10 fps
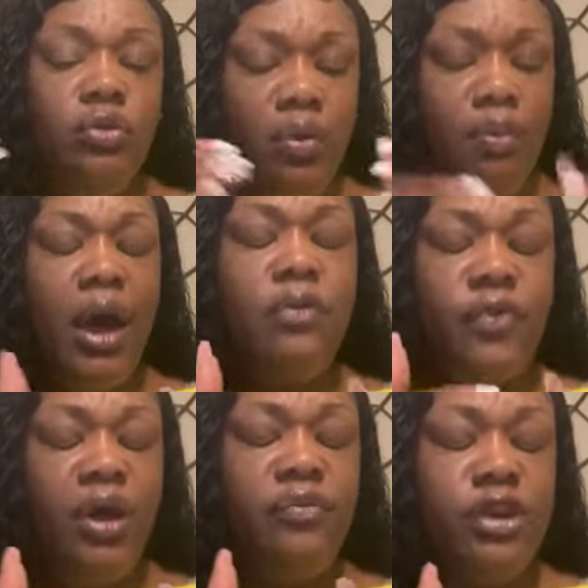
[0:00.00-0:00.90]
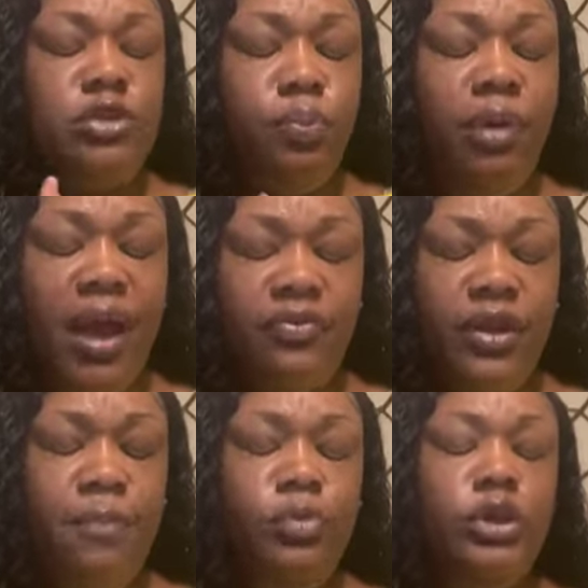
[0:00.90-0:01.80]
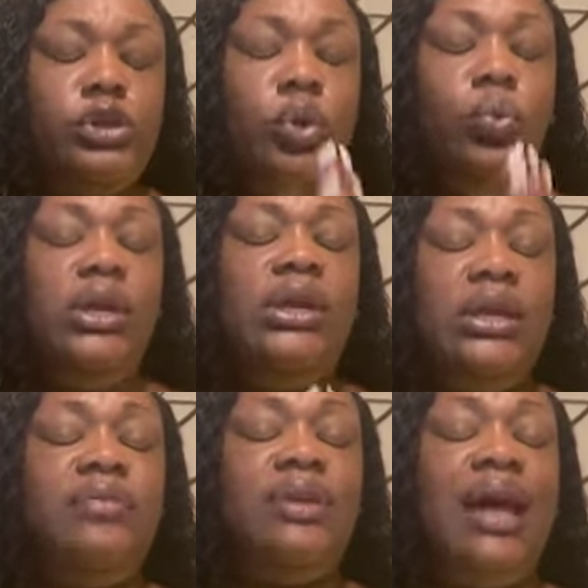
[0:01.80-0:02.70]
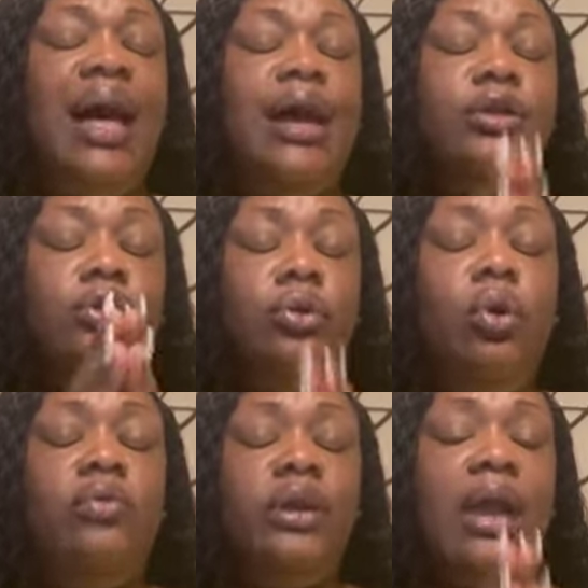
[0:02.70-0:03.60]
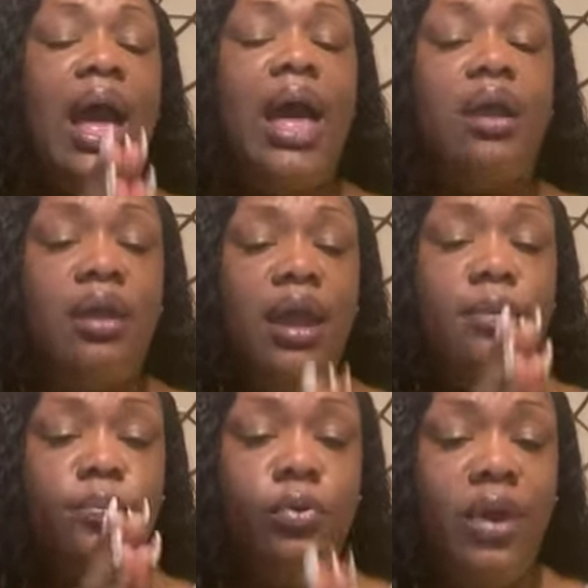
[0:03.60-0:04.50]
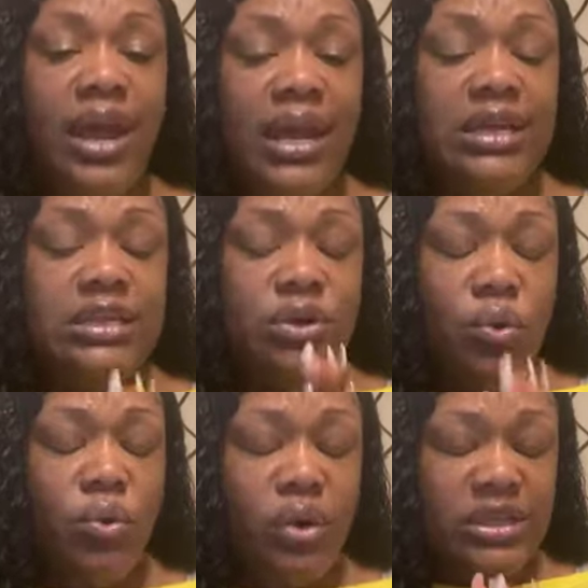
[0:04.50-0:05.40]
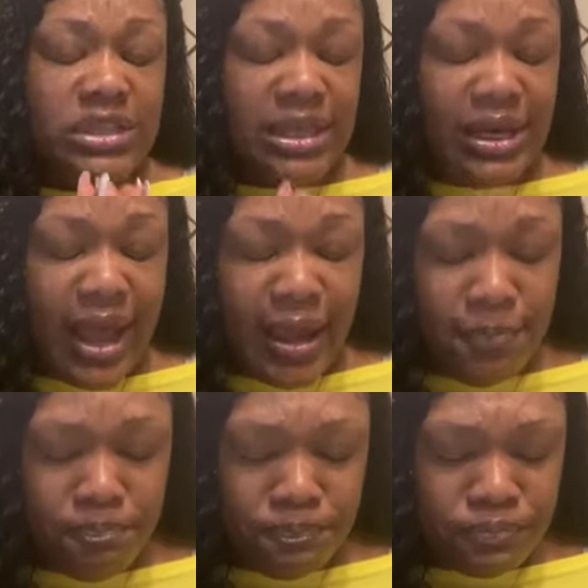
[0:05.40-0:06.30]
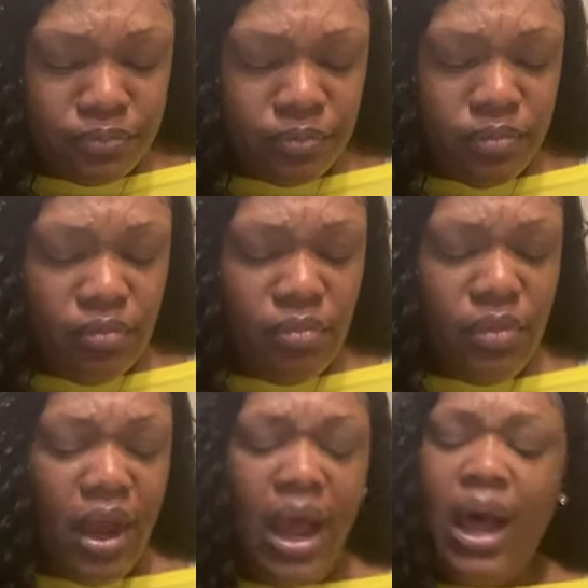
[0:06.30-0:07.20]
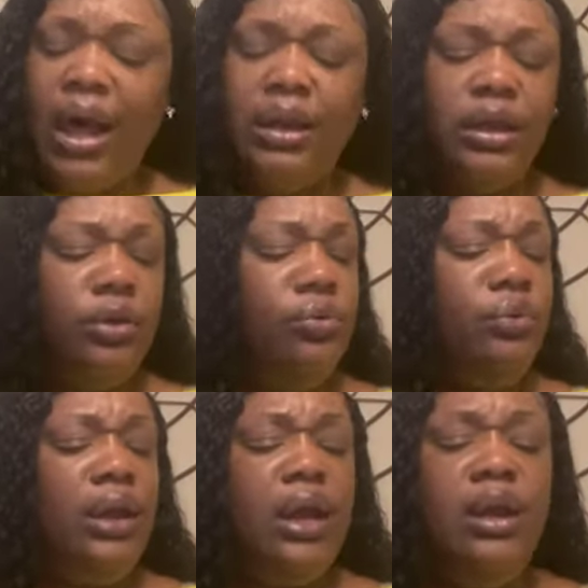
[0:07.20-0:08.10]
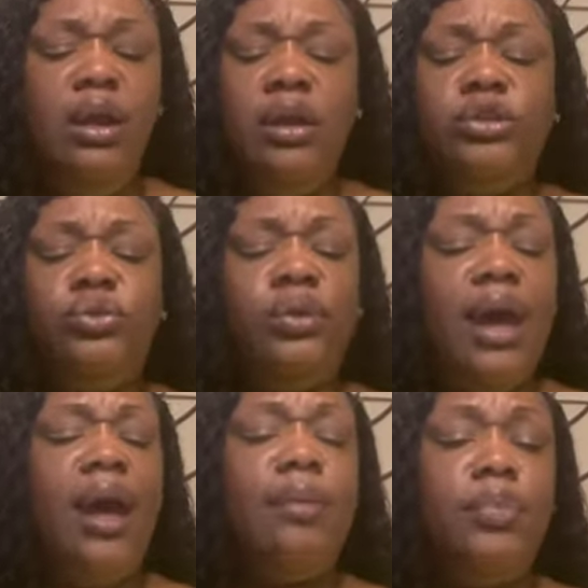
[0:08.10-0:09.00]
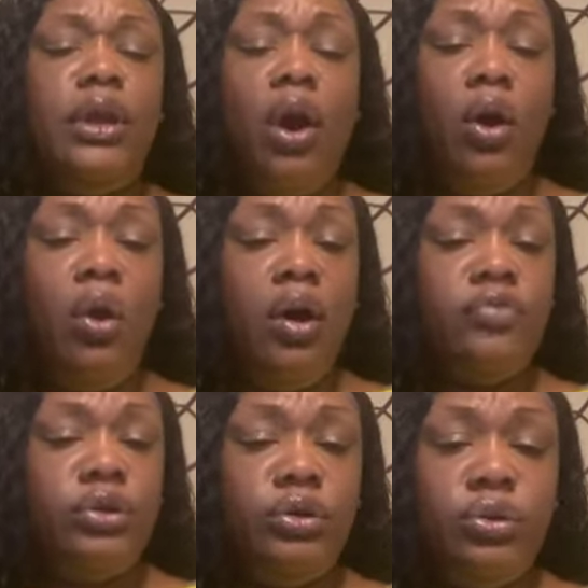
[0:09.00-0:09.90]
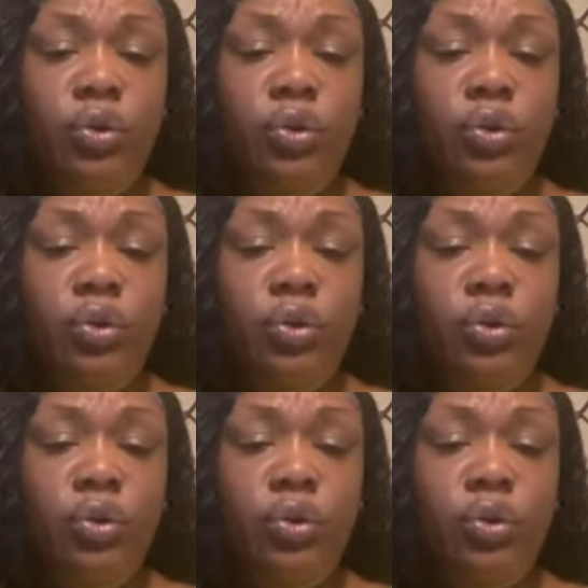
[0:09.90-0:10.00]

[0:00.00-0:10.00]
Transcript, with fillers: through the mouth of his prophet. So we give God glory, honor, and praise on tonight. Hallelujah. To God be all of the